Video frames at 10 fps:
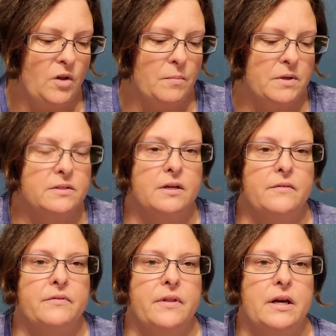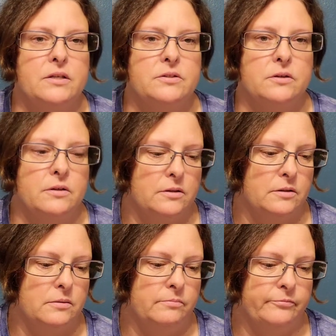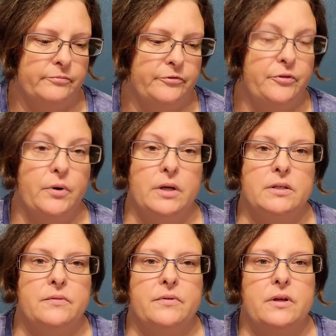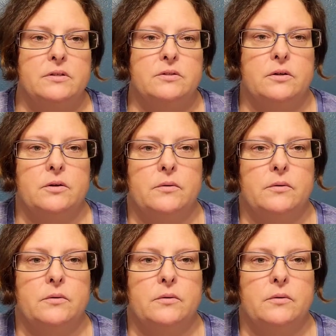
But after that, a few days after that, he started